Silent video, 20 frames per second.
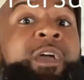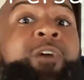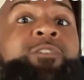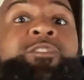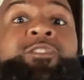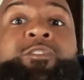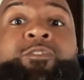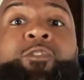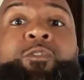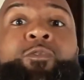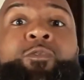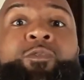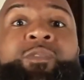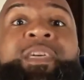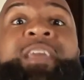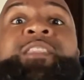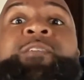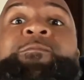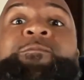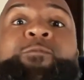also know
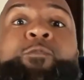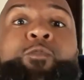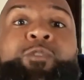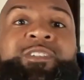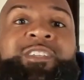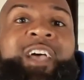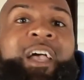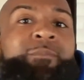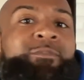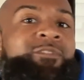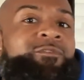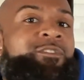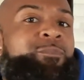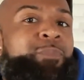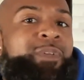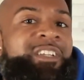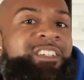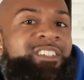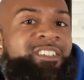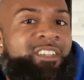that the 4 types of
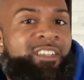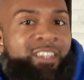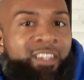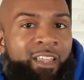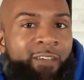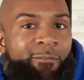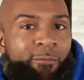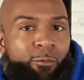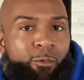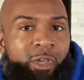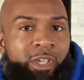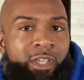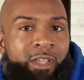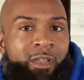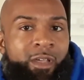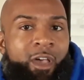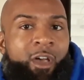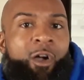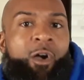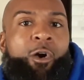speech delivery
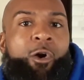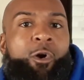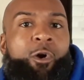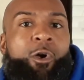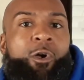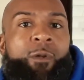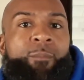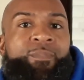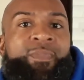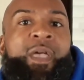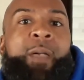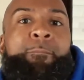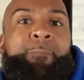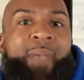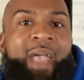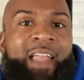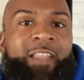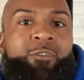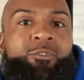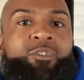are
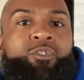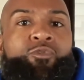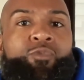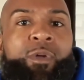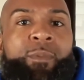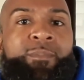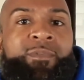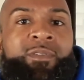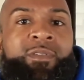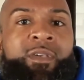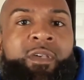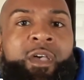manuscript,